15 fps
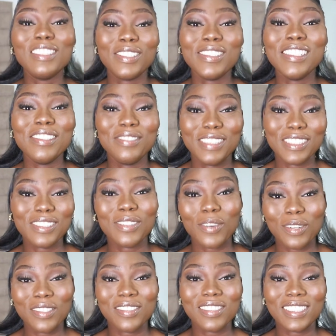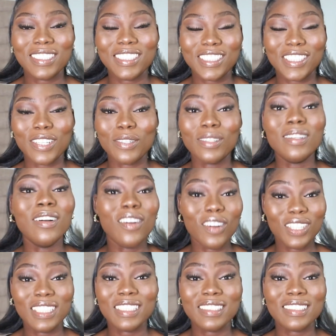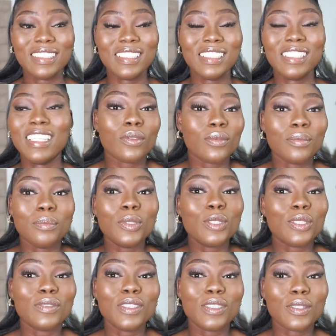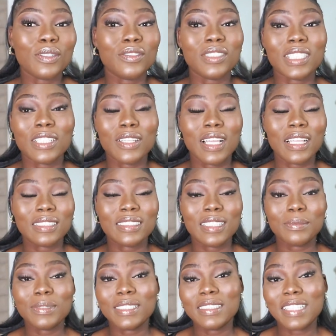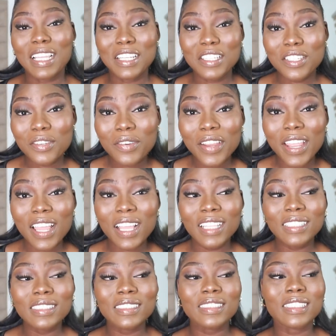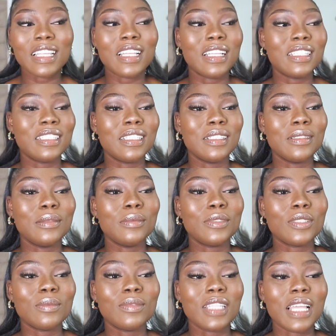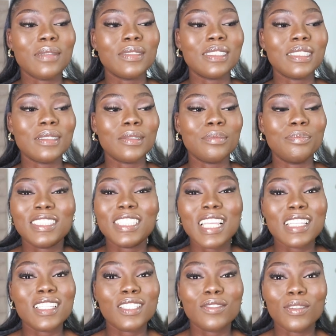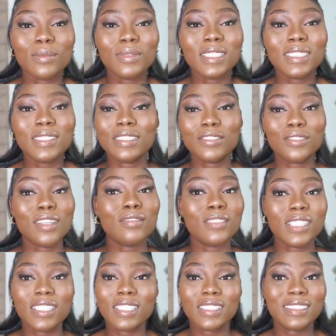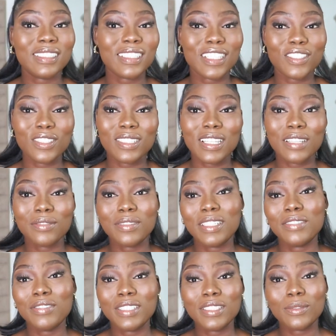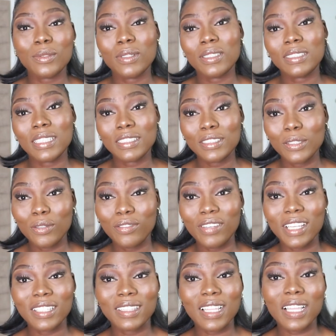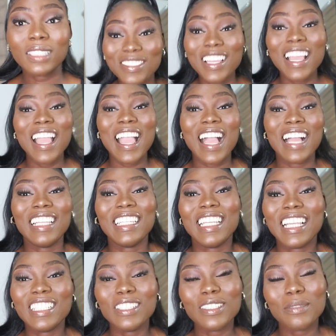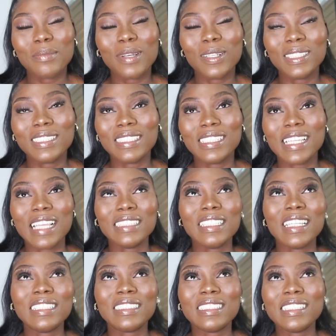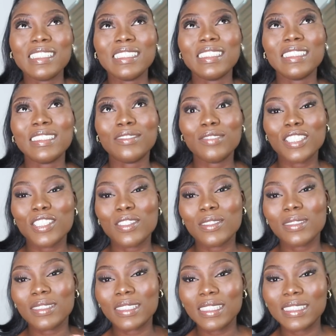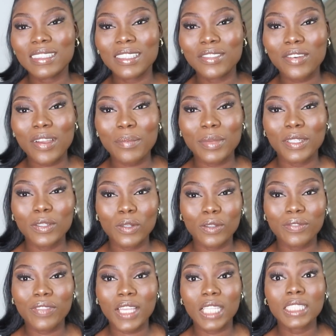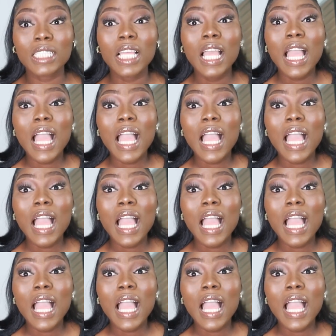to leave this country's shell. Honestly, most of these countries are not accepting Nigerians, and um, sometimes the, the charges from these, these travel agencies are just like really ridiculous and stuff like that. And then I thought about it. I started seeing these videos on Instagram and all of that.